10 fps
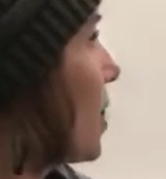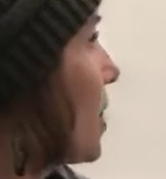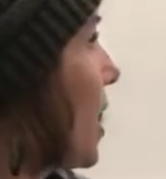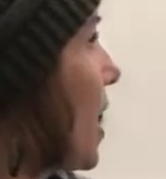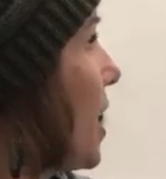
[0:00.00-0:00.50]

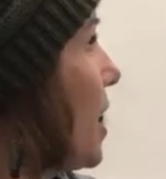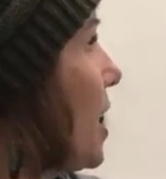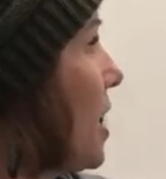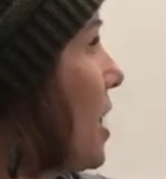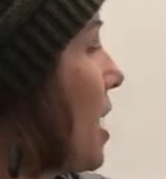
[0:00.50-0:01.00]

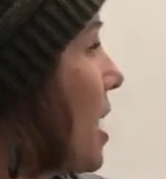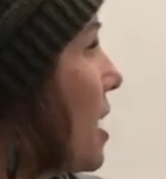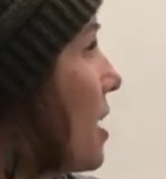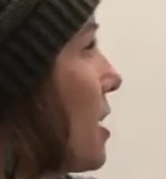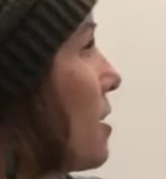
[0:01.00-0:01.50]
Katie
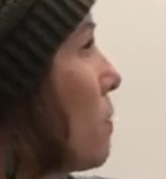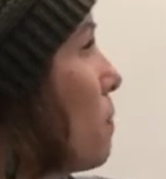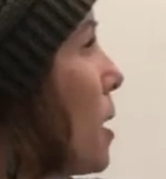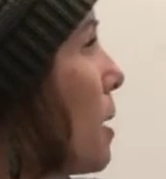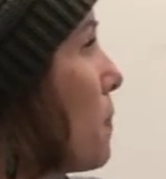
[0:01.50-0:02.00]
and
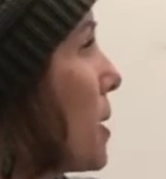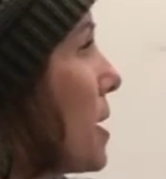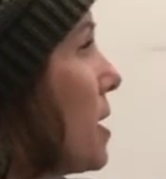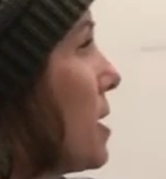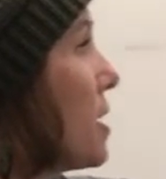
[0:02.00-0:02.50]

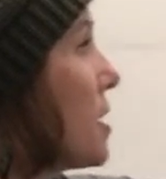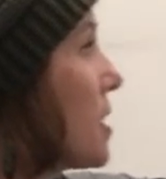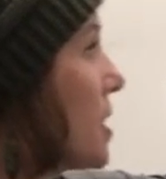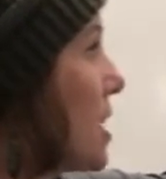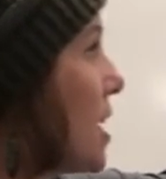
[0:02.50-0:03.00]
Papa
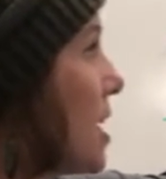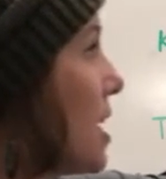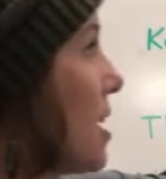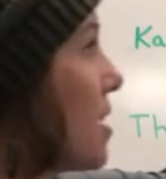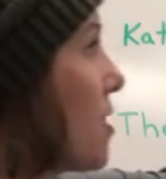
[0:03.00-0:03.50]

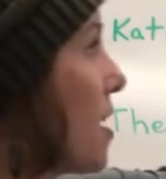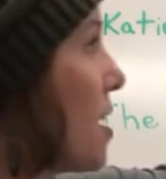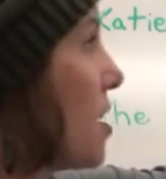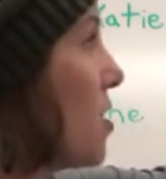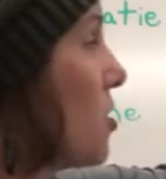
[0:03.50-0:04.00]
see the